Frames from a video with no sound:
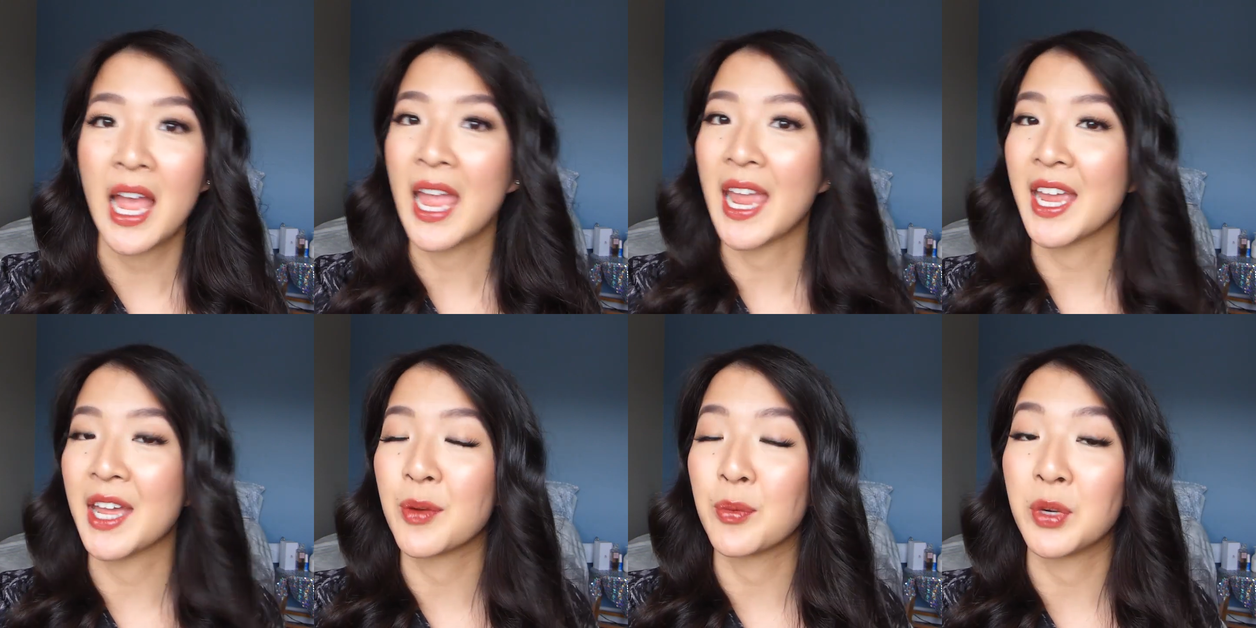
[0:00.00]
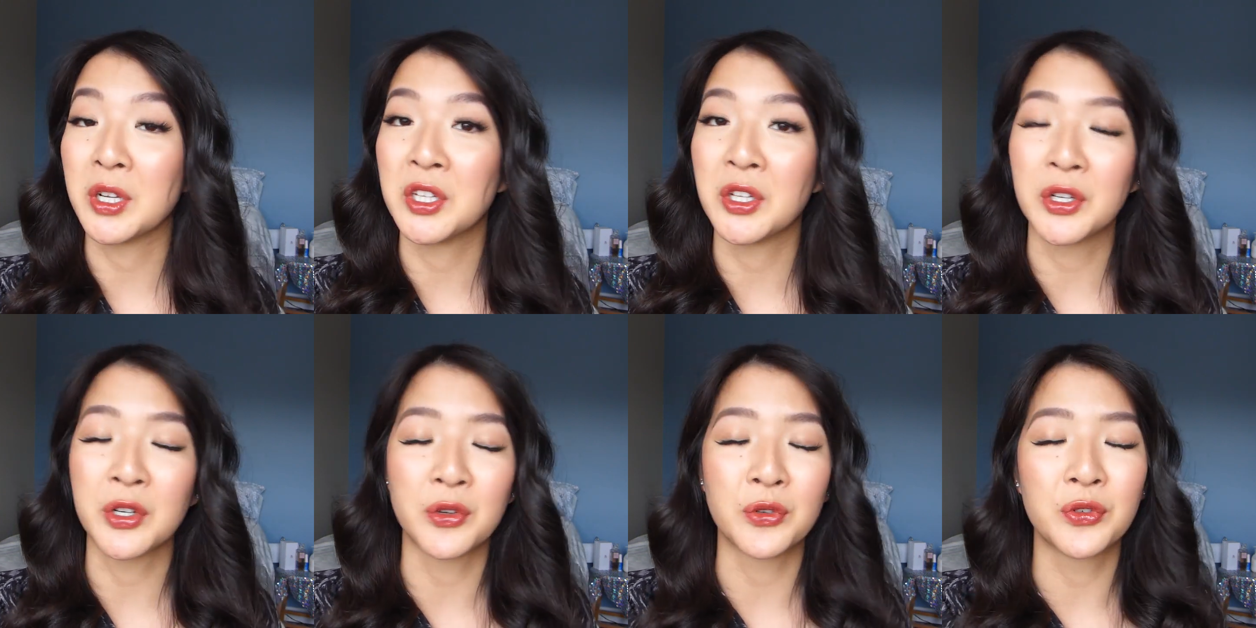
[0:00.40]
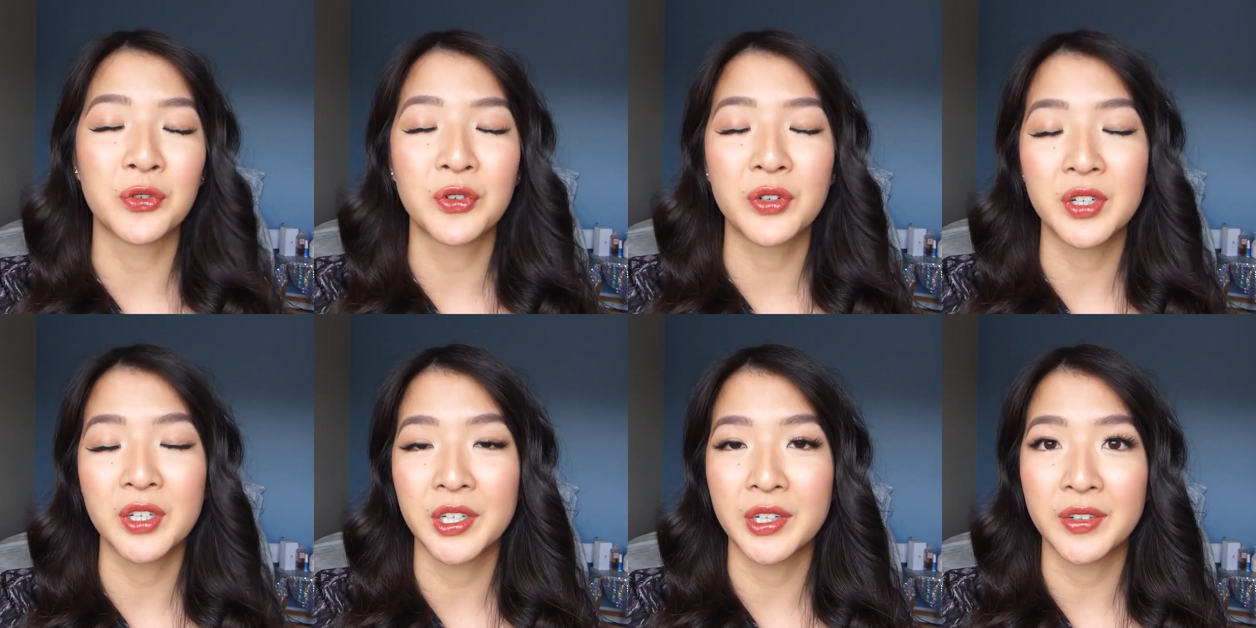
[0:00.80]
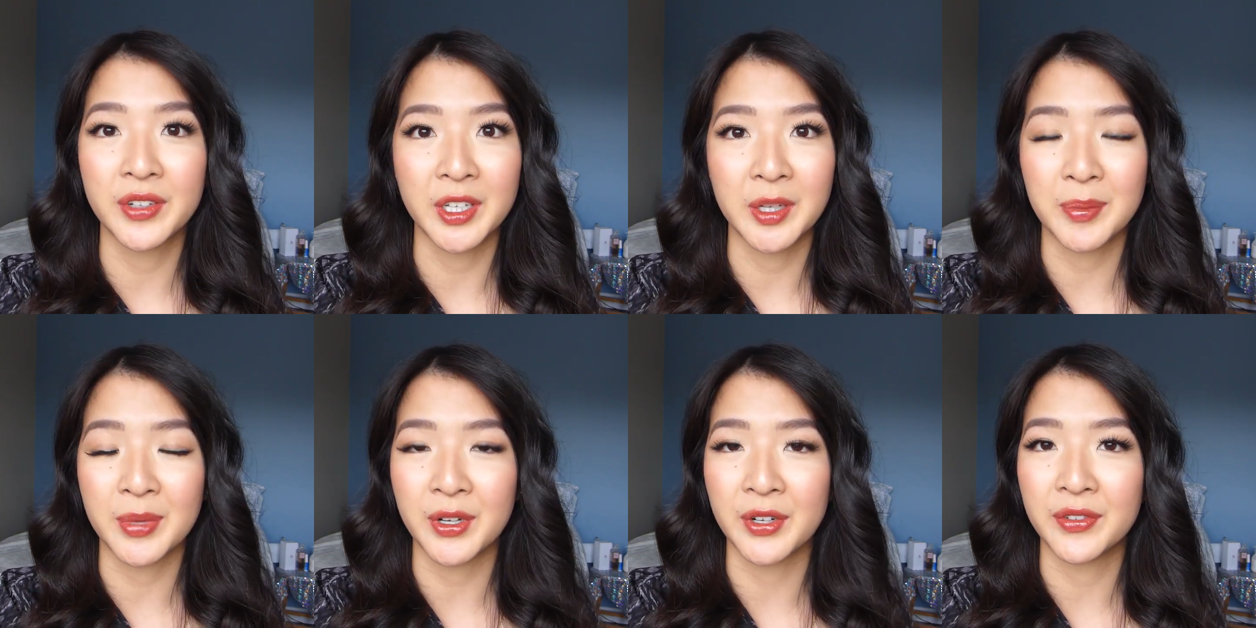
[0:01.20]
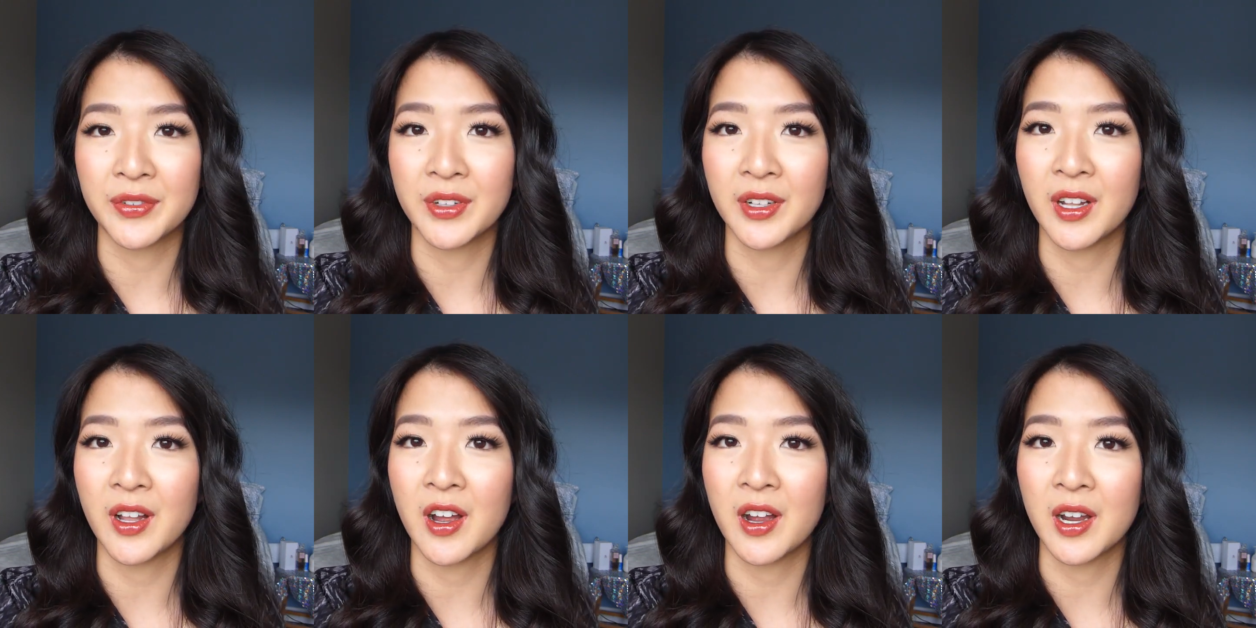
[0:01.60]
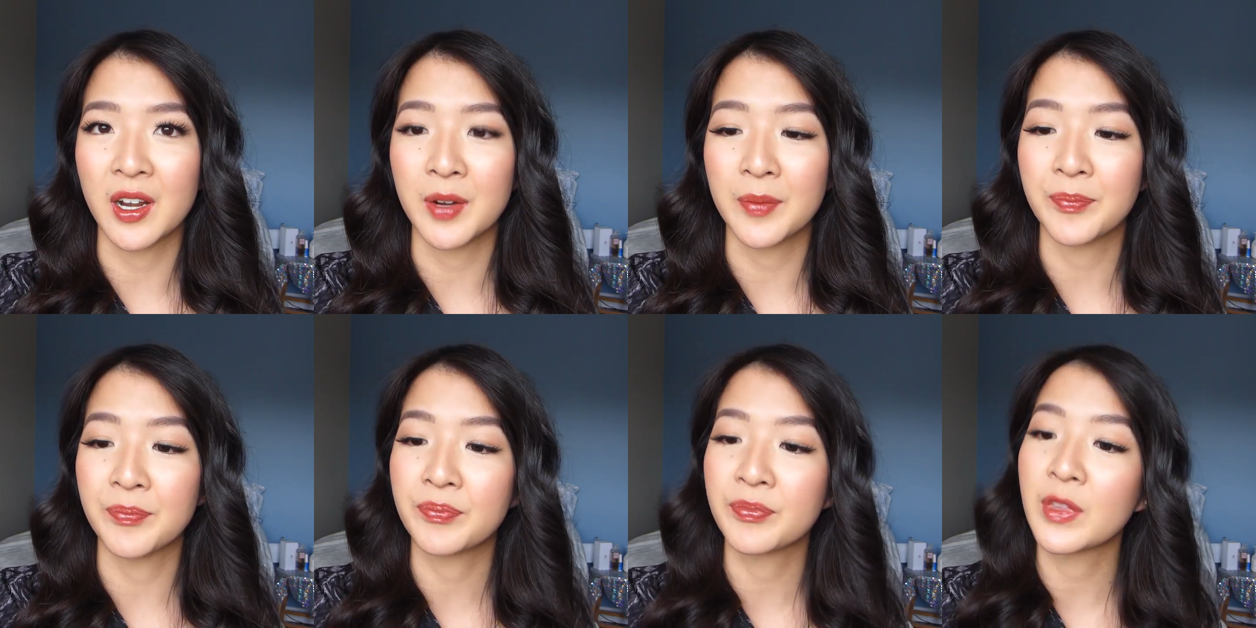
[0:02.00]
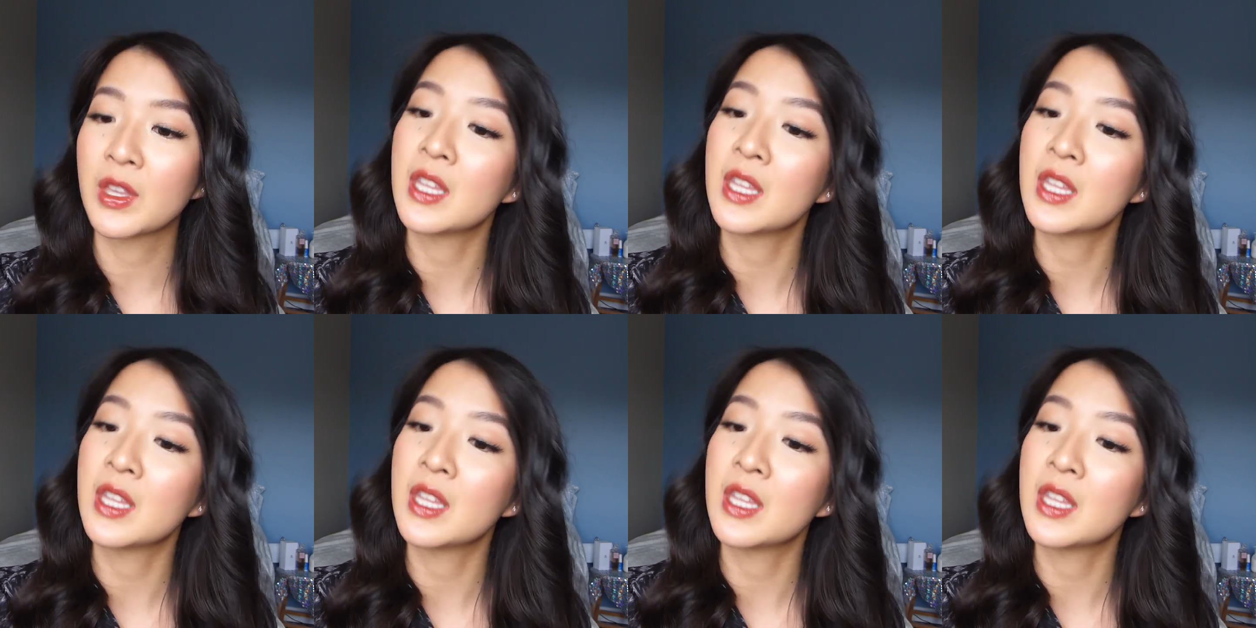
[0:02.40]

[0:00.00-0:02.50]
and would look really, really beautiful on